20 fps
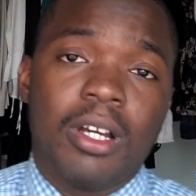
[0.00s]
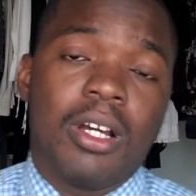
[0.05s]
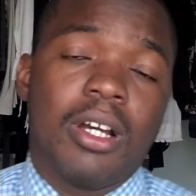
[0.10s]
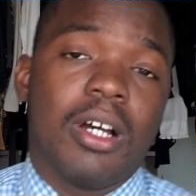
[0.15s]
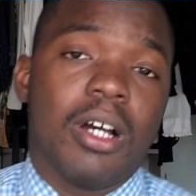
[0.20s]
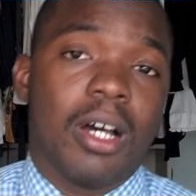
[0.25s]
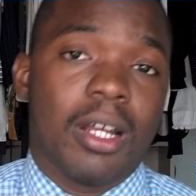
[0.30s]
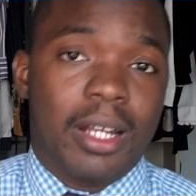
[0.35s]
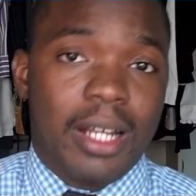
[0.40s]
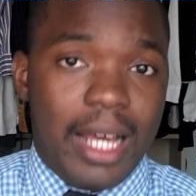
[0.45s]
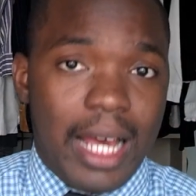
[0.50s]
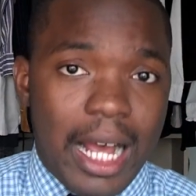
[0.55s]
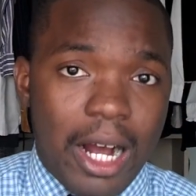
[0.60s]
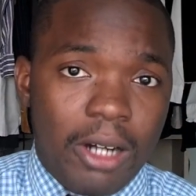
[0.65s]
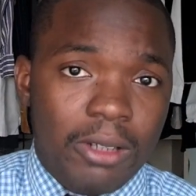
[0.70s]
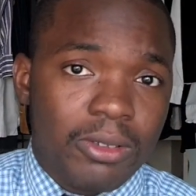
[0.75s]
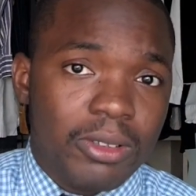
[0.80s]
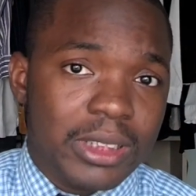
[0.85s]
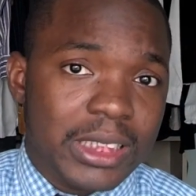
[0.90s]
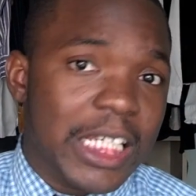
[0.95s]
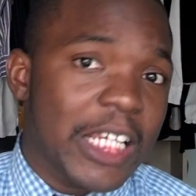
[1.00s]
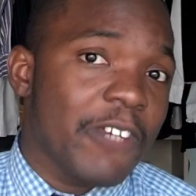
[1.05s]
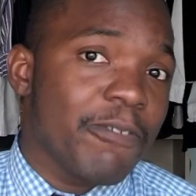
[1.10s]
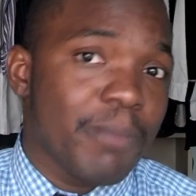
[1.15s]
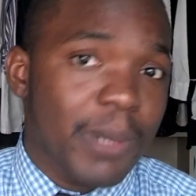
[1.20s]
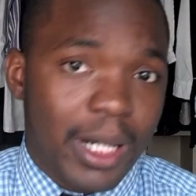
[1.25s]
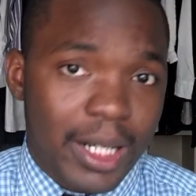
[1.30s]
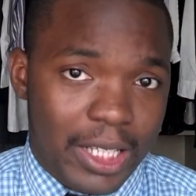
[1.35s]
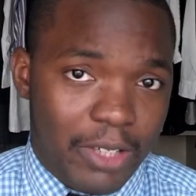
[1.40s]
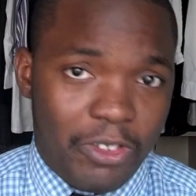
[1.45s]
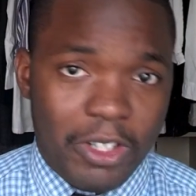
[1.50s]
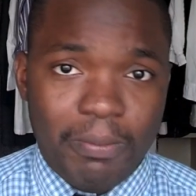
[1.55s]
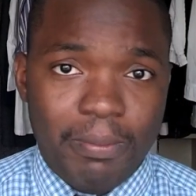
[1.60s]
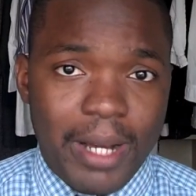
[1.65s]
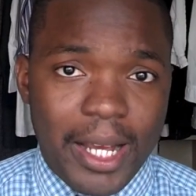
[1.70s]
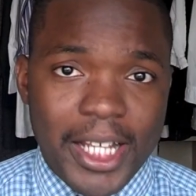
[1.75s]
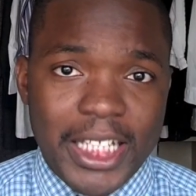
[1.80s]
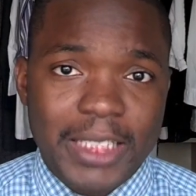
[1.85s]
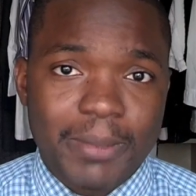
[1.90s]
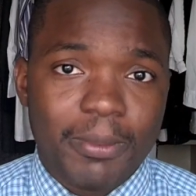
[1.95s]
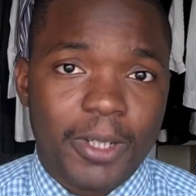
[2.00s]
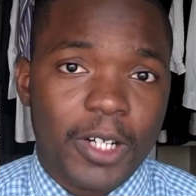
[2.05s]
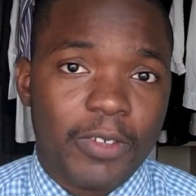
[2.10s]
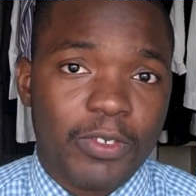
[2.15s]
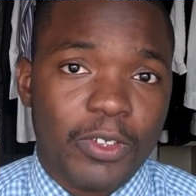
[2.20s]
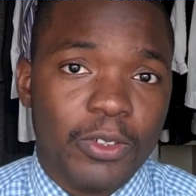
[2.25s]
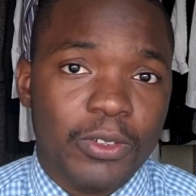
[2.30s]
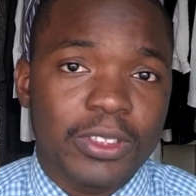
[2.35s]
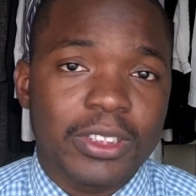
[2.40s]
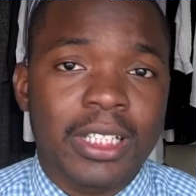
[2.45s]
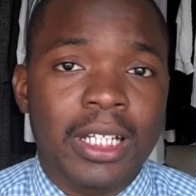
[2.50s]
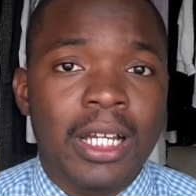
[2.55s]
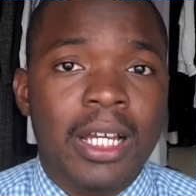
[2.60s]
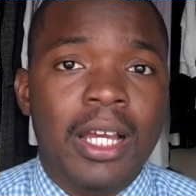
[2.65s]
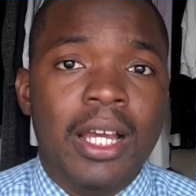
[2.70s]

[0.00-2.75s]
on how to save money when buying smartphones,